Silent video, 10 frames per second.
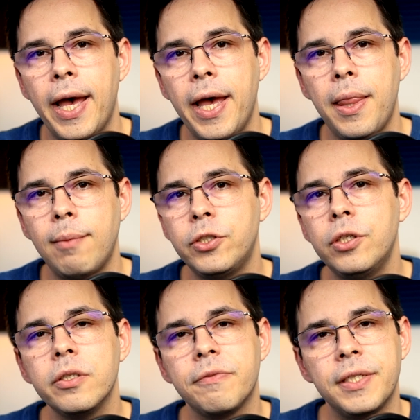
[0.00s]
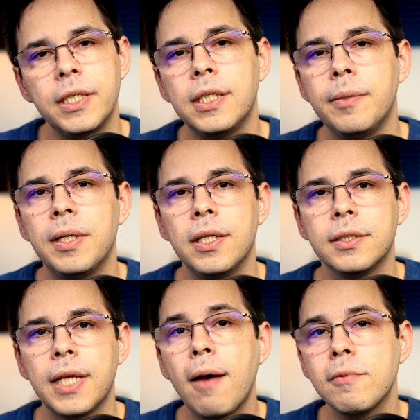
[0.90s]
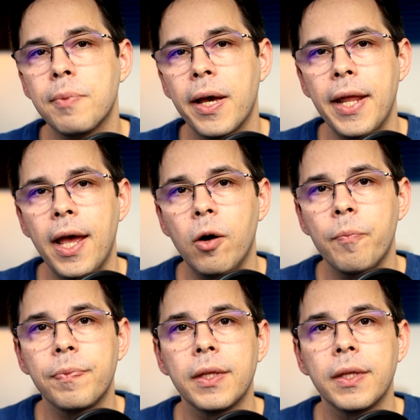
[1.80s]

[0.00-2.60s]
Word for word: and I'm sure you've seen it a million times by now.